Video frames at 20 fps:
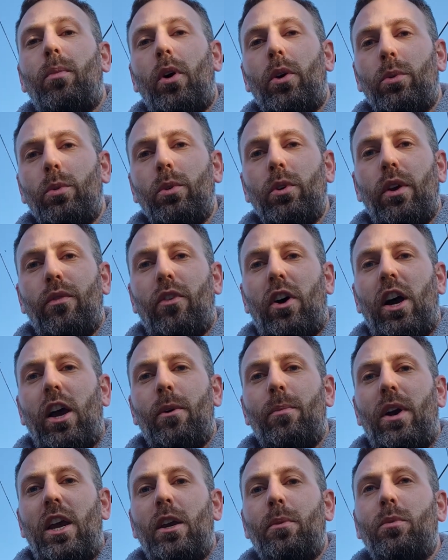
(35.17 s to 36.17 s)
bottle if I
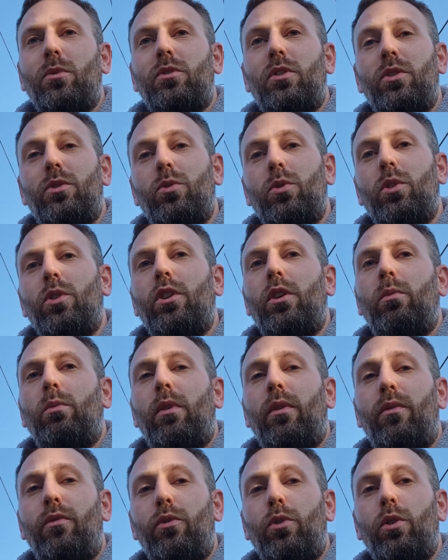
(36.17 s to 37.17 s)
am able to do the
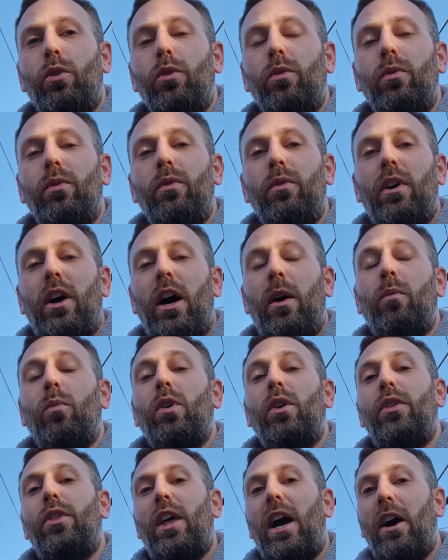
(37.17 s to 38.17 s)
review
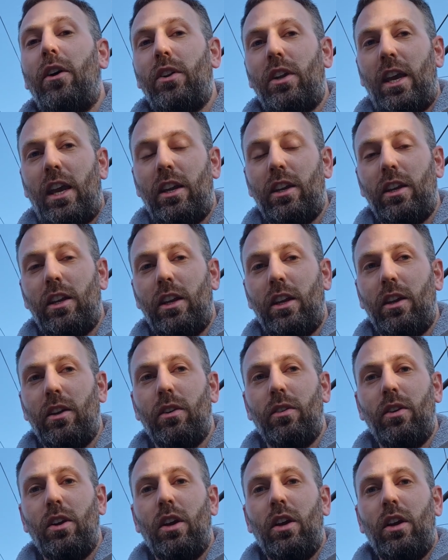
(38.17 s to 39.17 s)
without
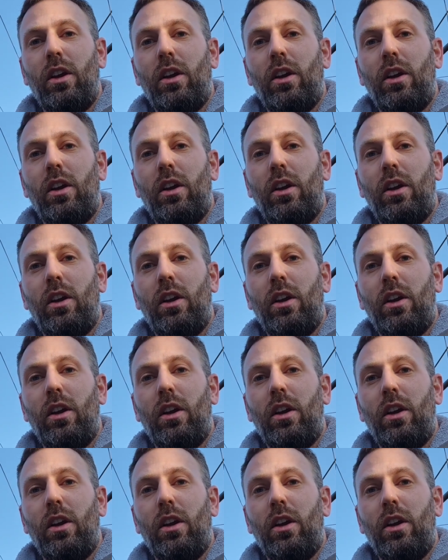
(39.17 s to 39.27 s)
any